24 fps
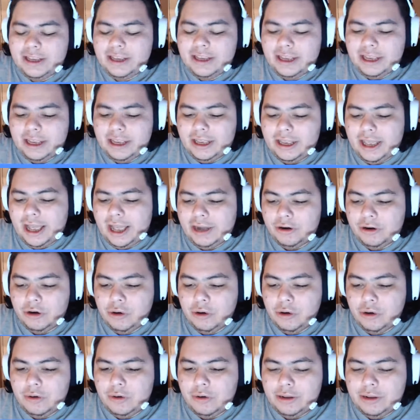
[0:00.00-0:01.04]
I don't
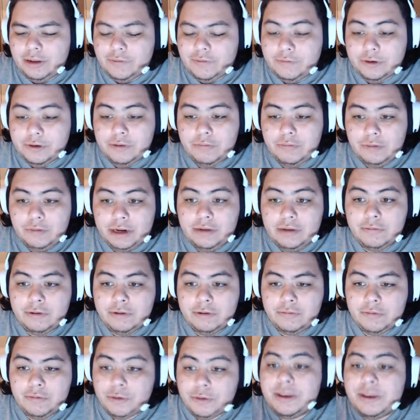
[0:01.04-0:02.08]
know when
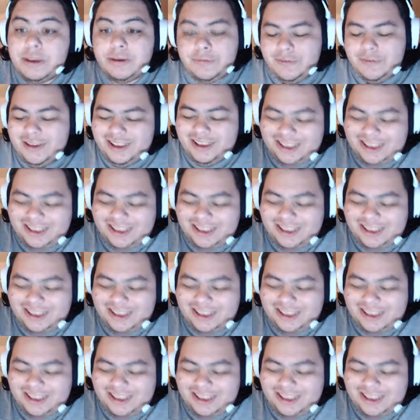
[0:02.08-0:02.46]
it will be.